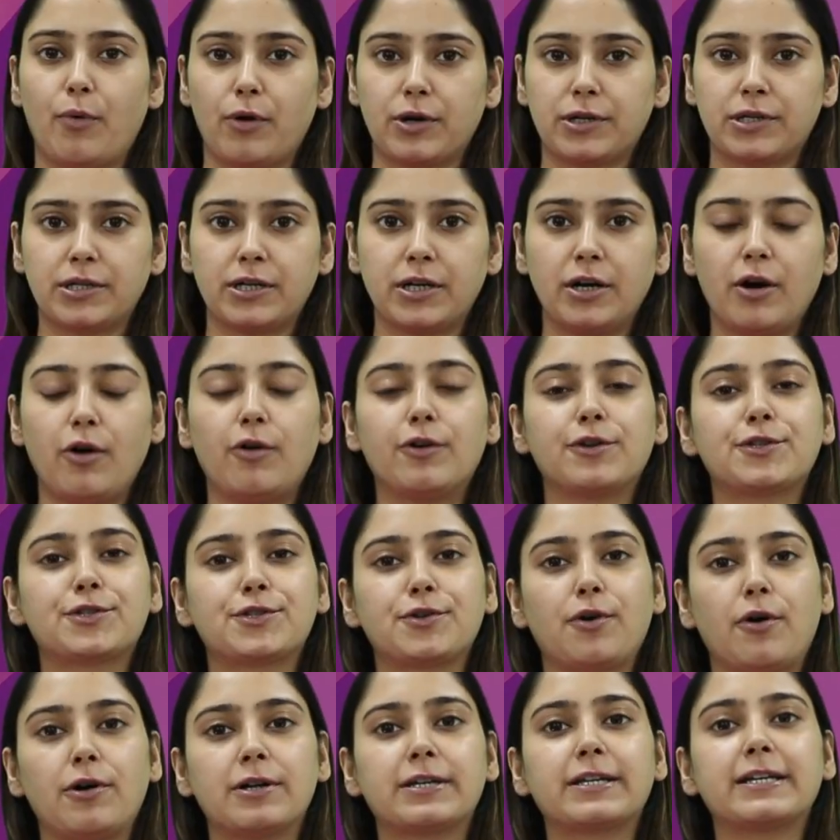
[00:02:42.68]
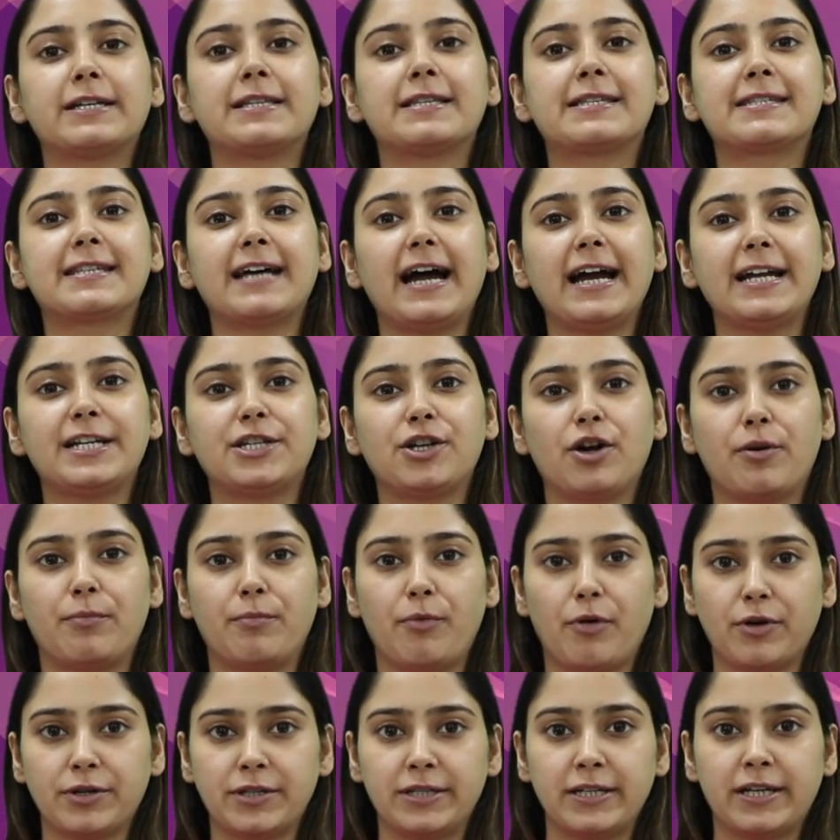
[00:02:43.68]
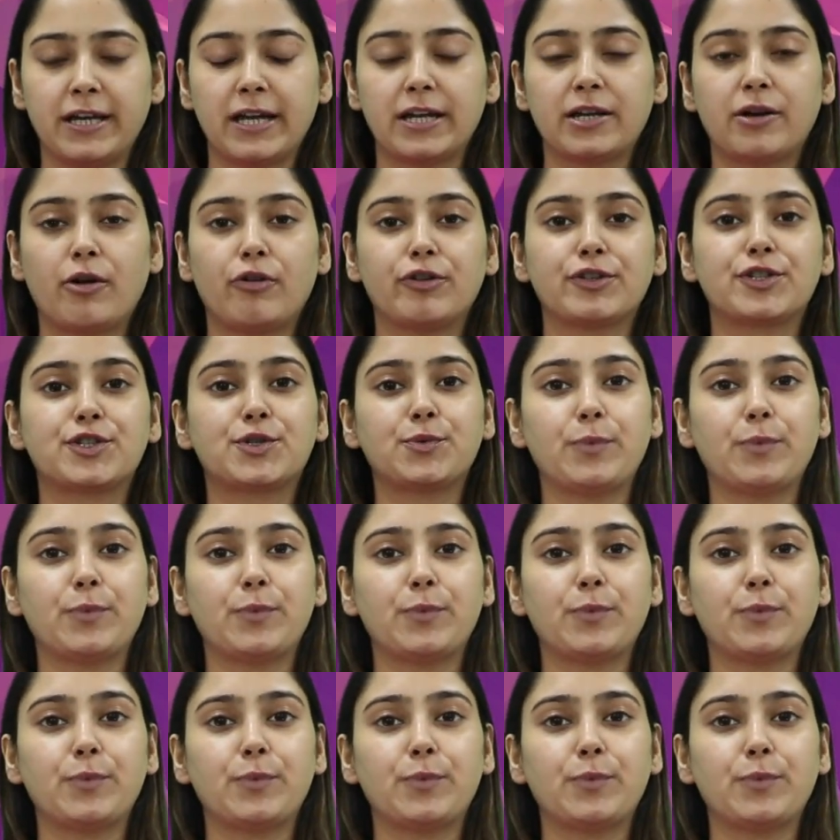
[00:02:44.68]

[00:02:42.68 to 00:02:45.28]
water or salt inside your body can cause